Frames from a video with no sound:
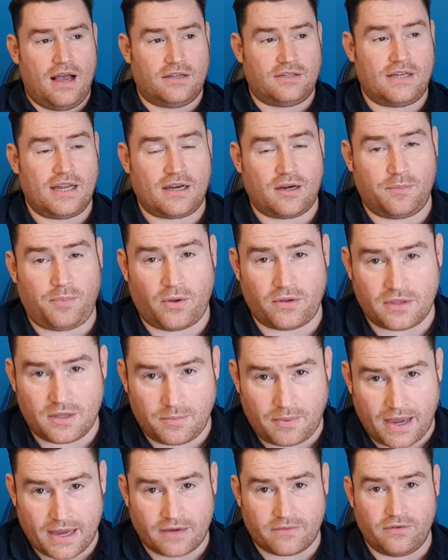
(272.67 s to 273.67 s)
A sticker put in
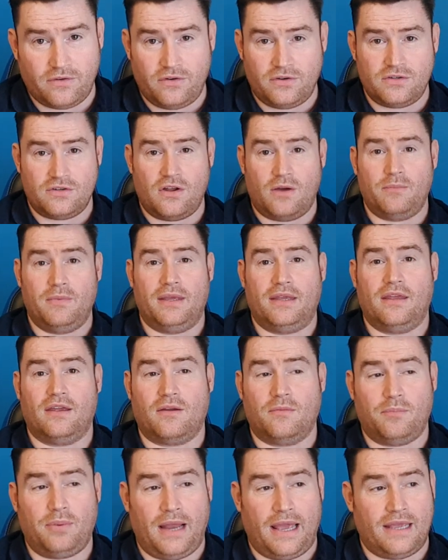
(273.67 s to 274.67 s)
the back window does not make you
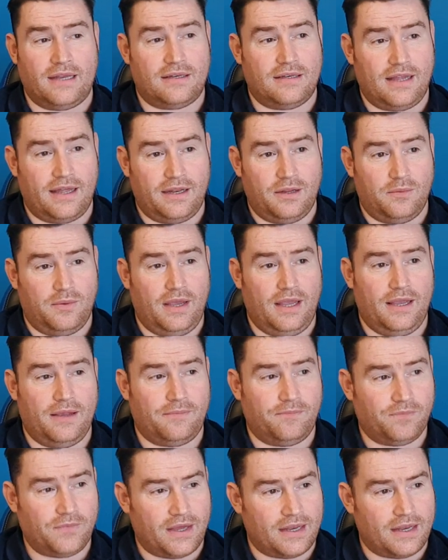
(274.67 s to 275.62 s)
compliant in any way.